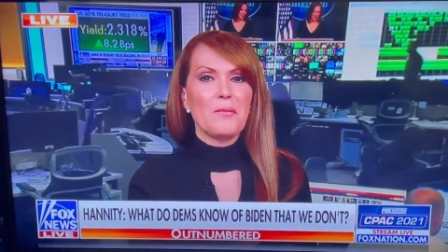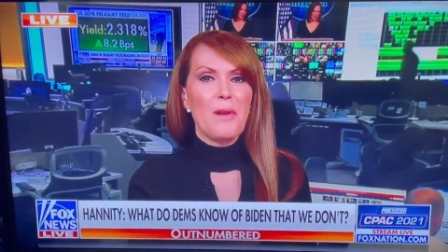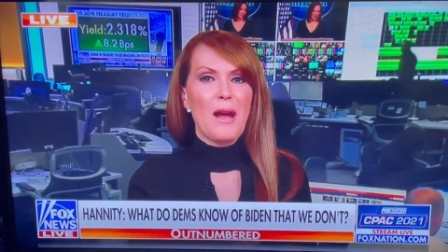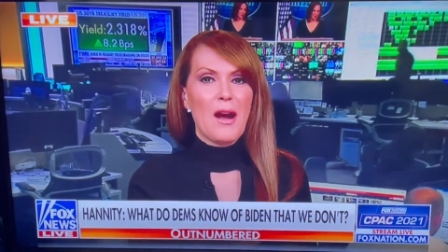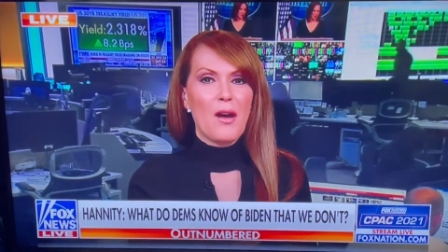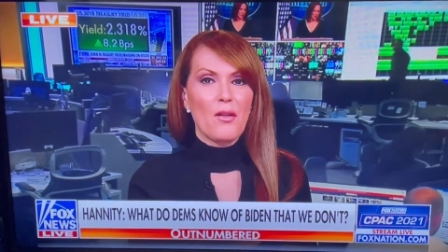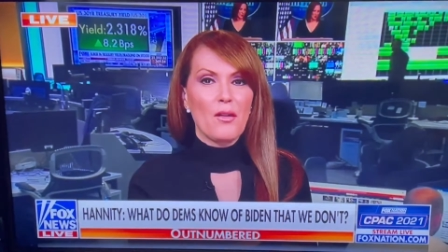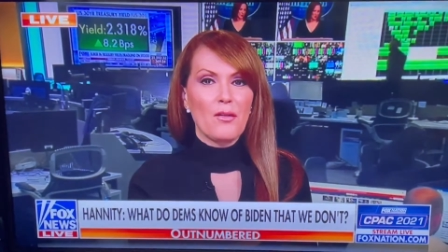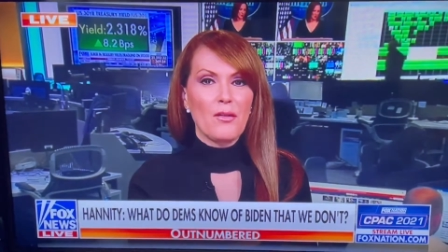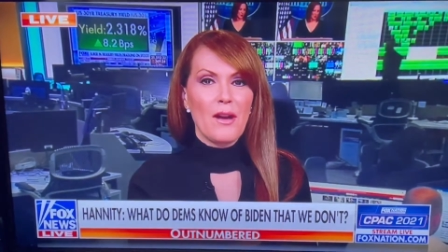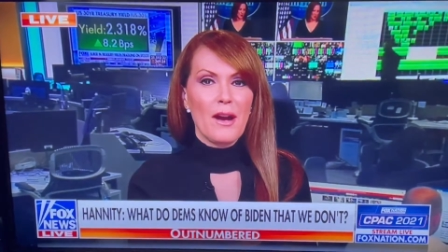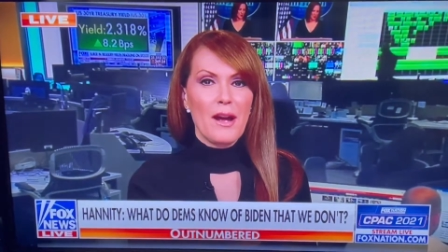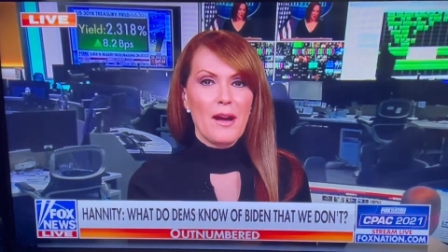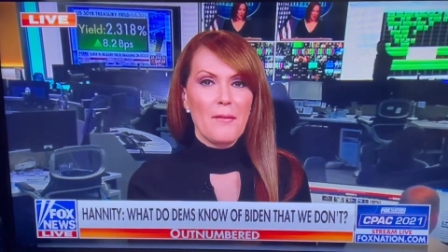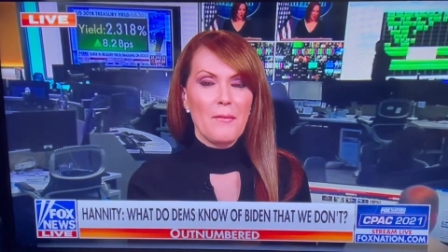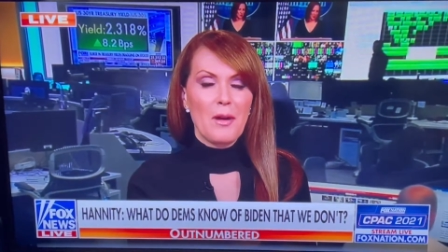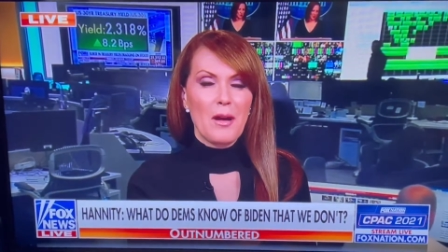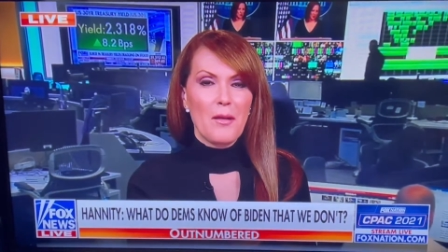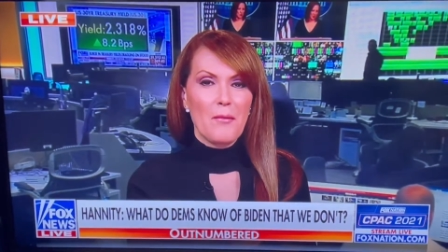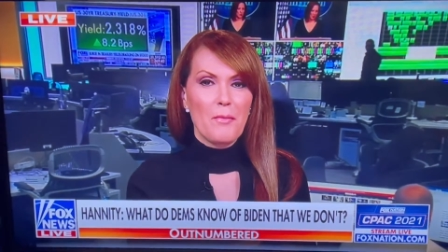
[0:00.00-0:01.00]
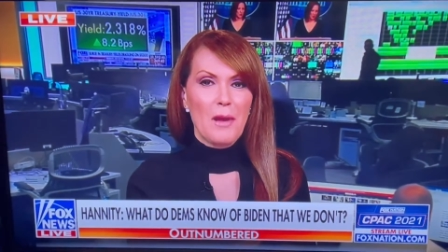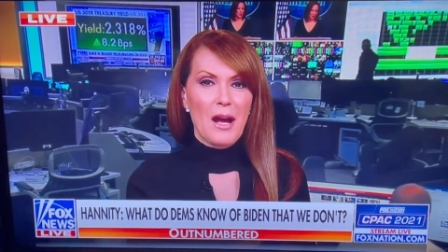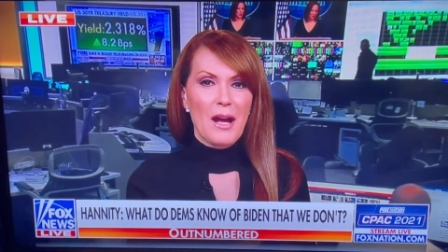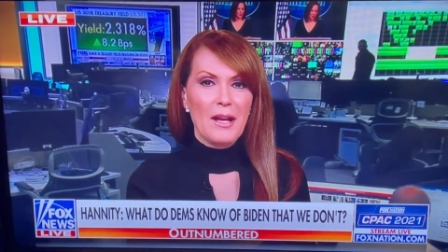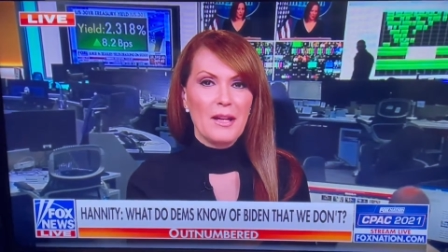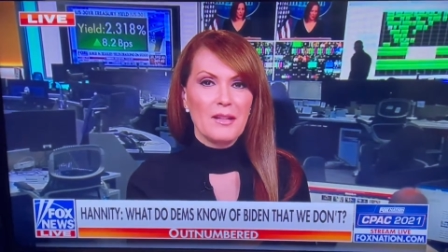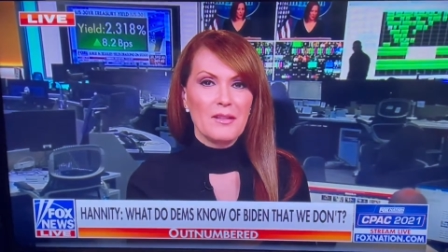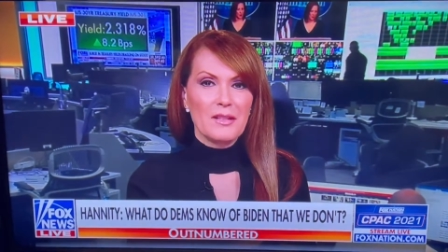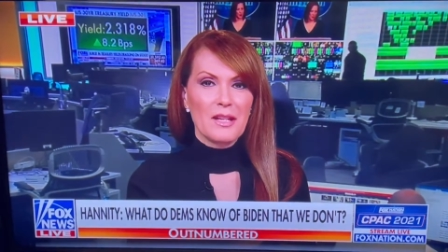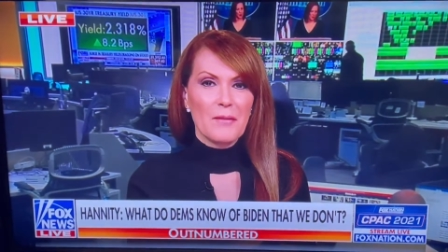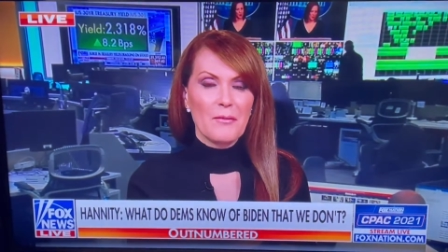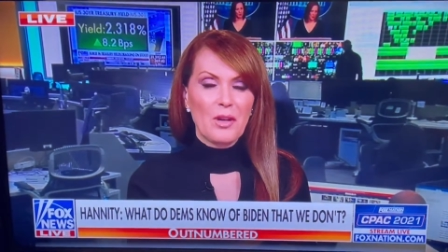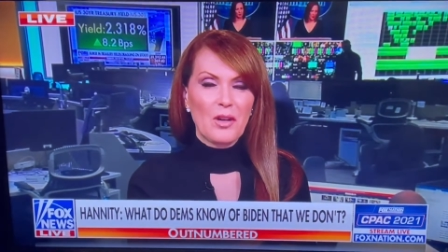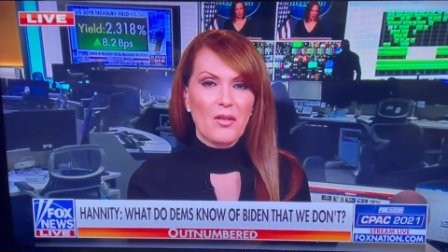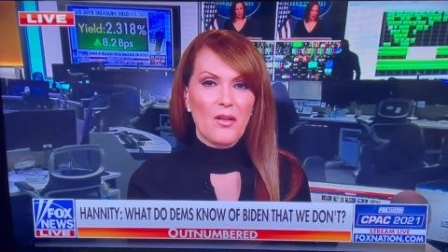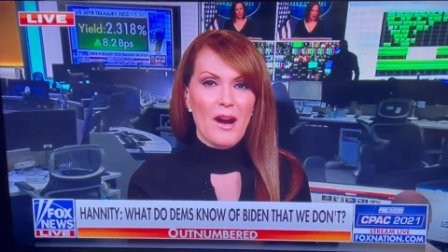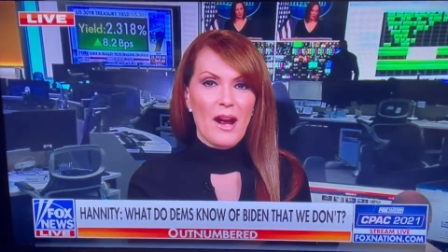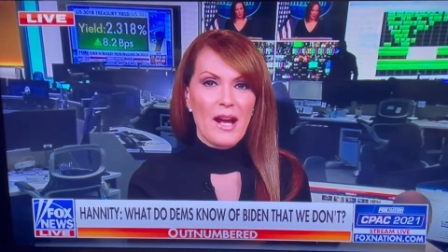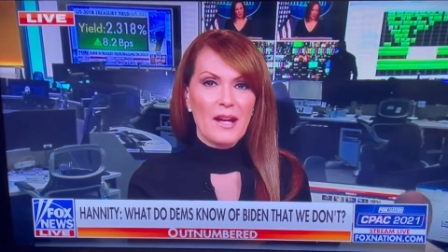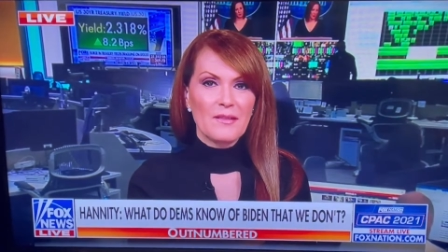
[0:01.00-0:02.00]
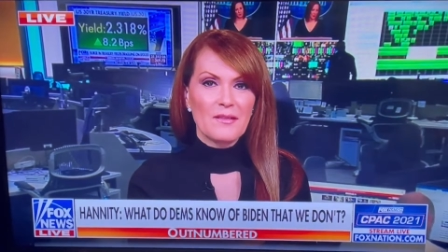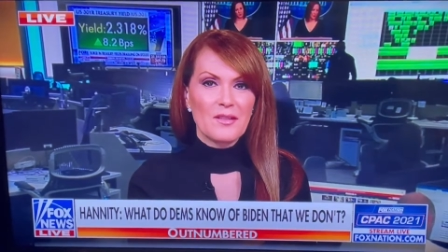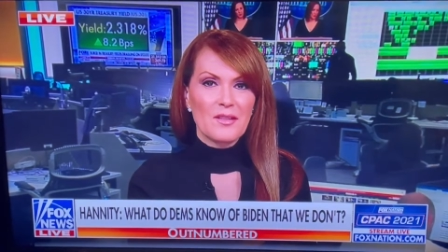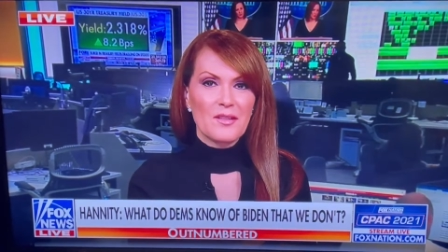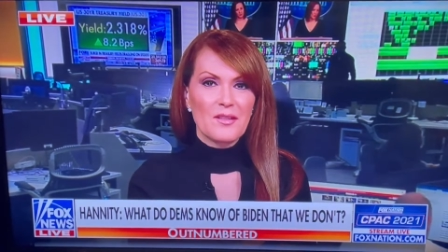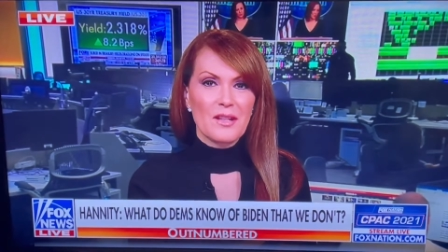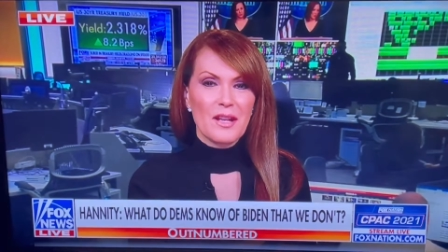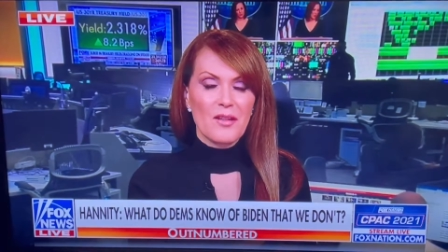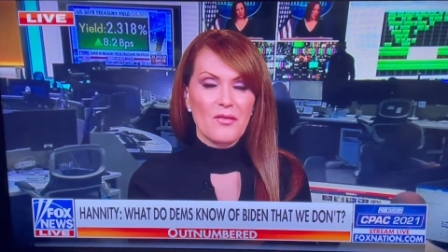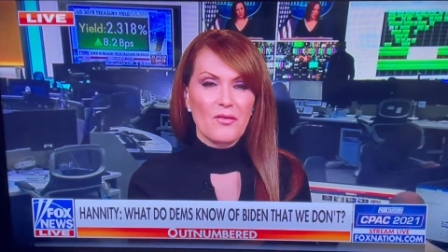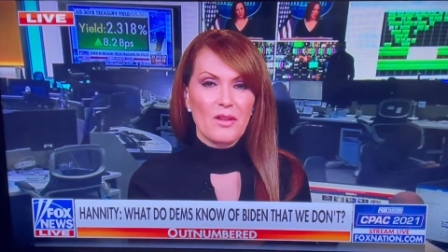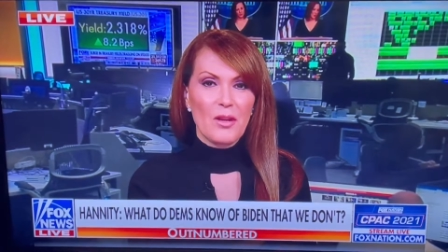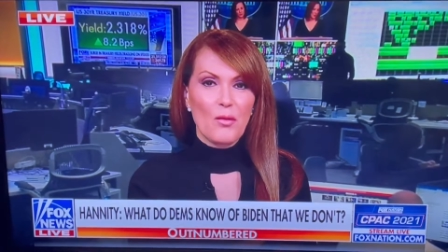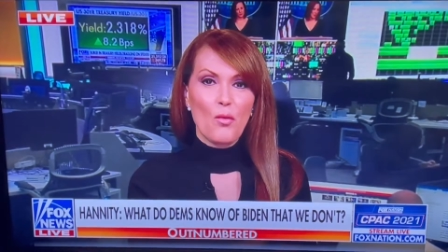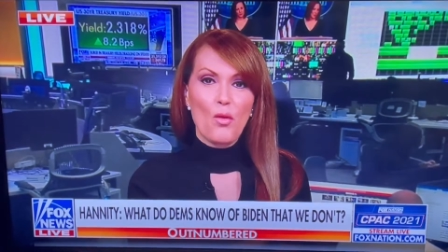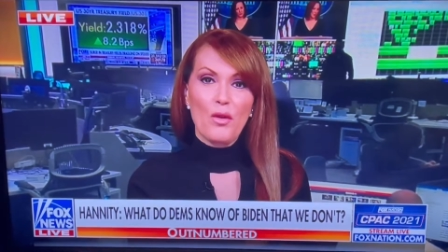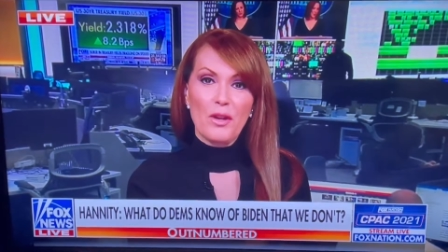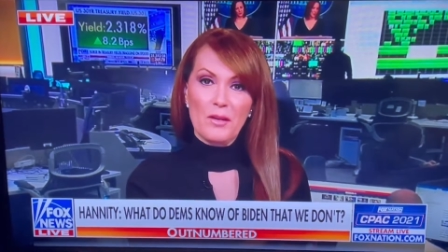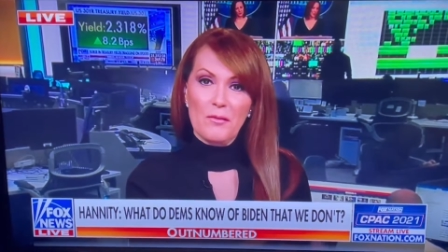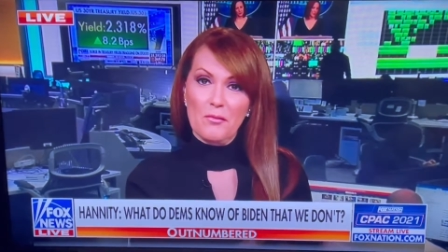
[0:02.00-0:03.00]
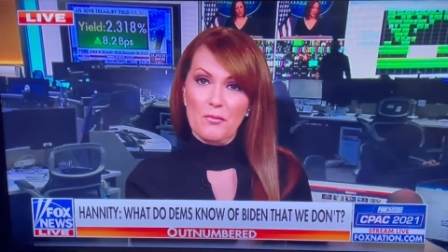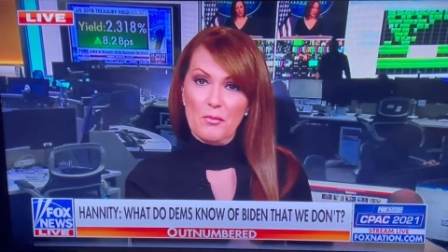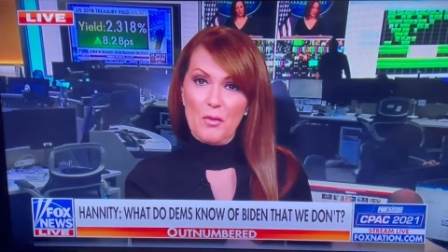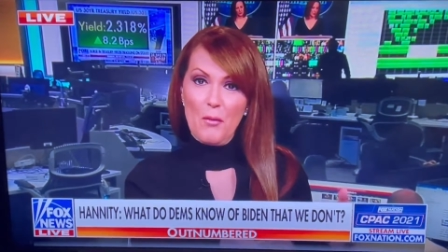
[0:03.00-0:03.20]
power grab by Democrats that they want to